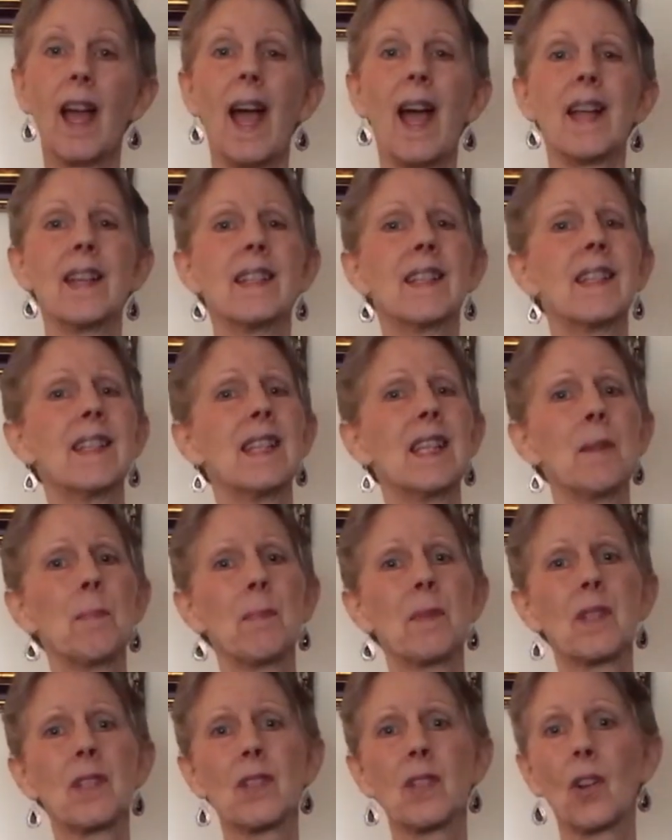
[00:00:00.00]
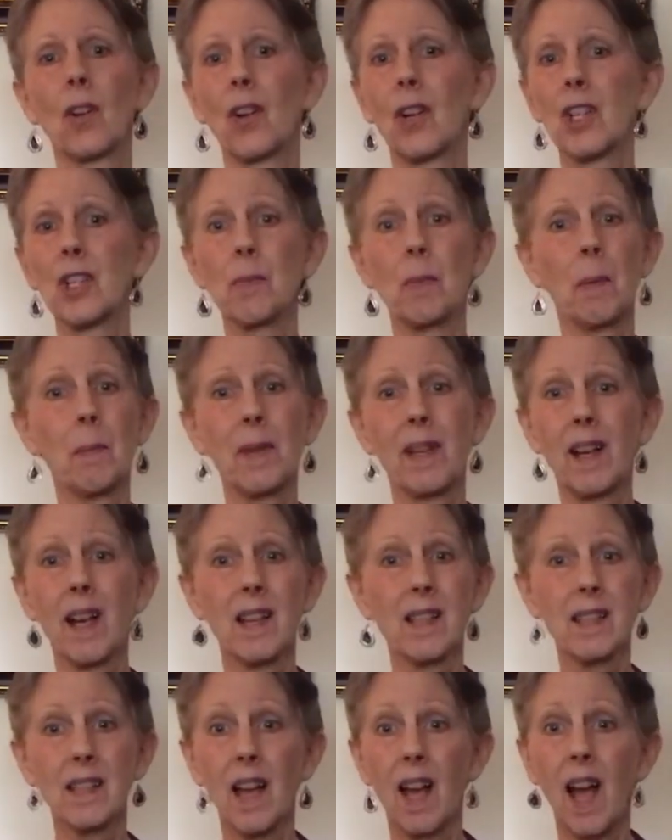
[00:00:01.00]
and deep discouragement
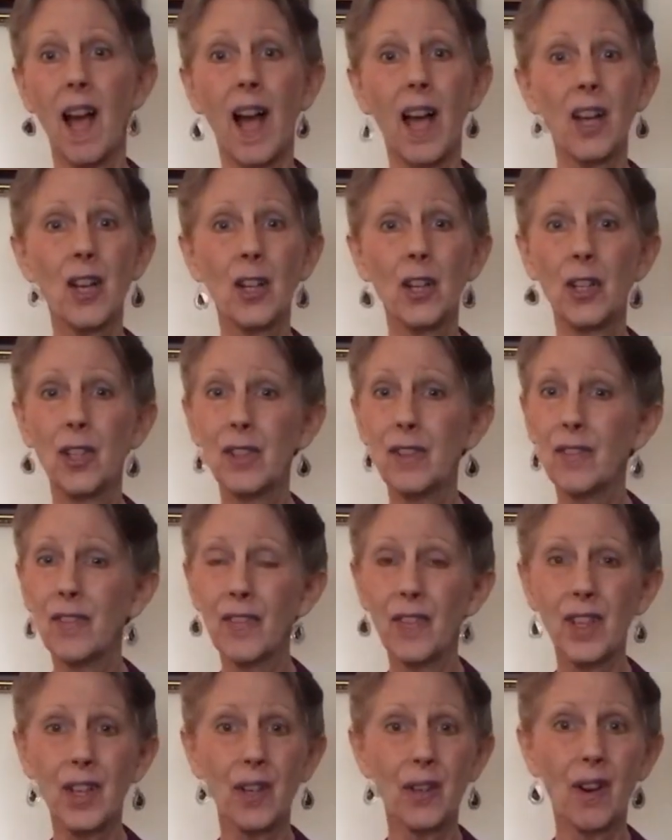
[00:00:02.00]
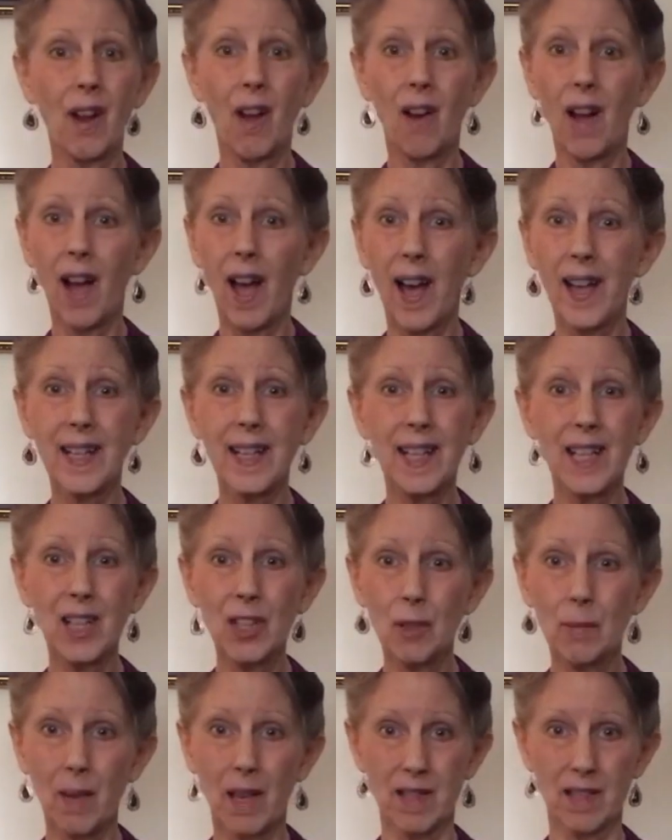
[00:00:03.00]
because I couldn't figure out how to
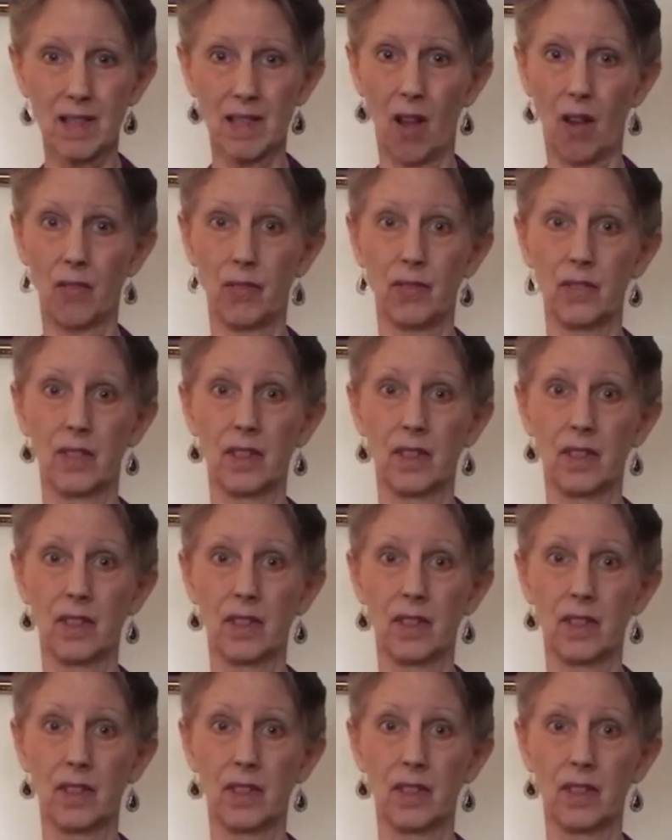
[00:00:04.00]
heal myself.